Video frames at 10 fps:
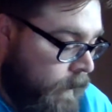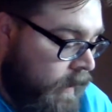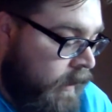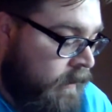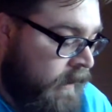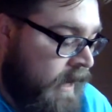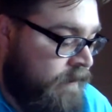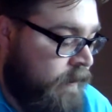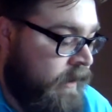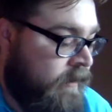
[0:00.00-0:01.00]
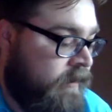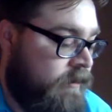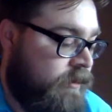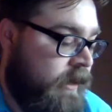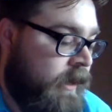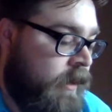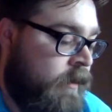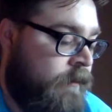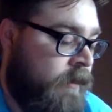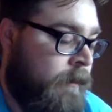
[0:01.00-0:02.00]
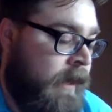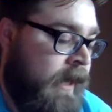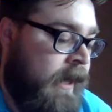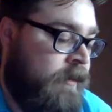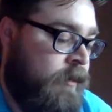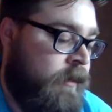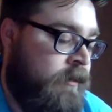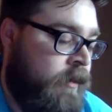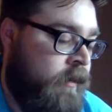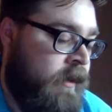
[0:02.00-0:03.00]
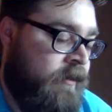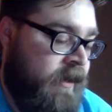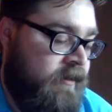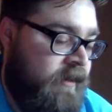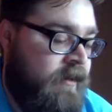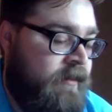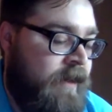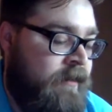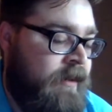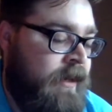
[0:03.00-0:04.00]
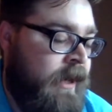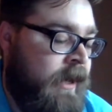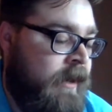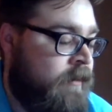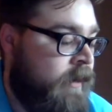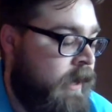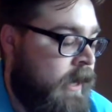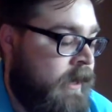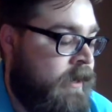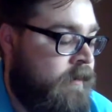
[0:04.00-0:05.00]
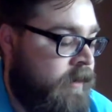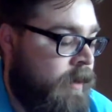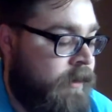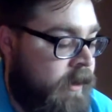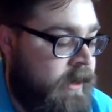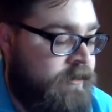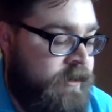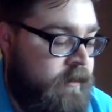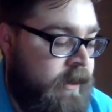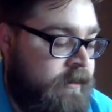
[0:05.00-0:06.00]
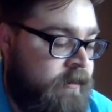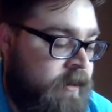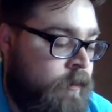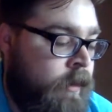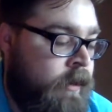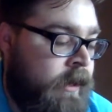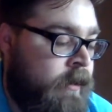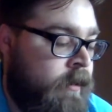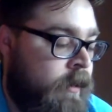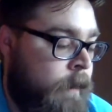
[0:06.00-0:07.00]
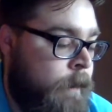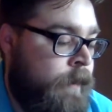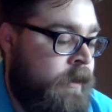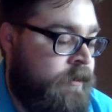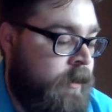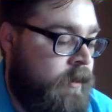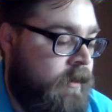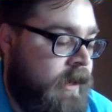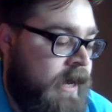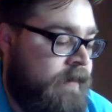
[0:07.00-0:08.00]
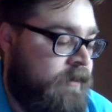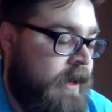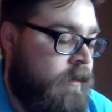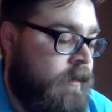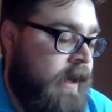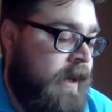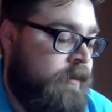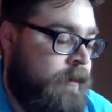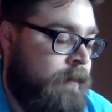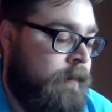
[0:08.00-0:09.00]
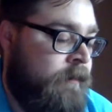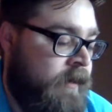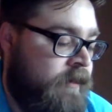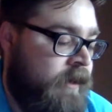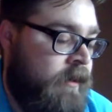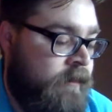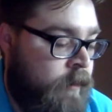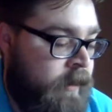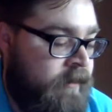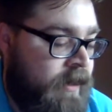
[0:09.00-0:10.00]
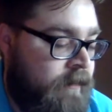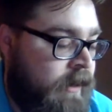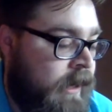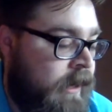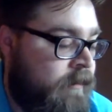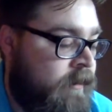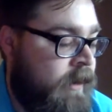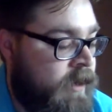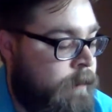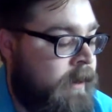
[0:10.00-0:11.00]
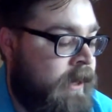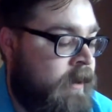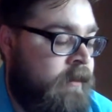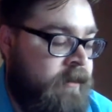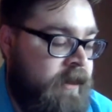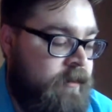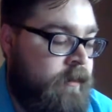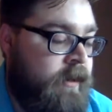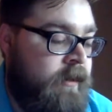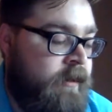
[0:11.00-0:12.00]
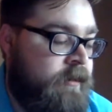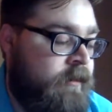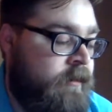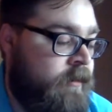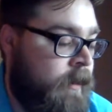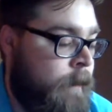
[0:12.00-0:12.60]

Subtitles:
Diaphorina citri go from egg to adult in 16 to 17 days and can develop 30 generations in 1 year. The total life cycle lasts from 15 to 47 days, depending on seasonal conditions.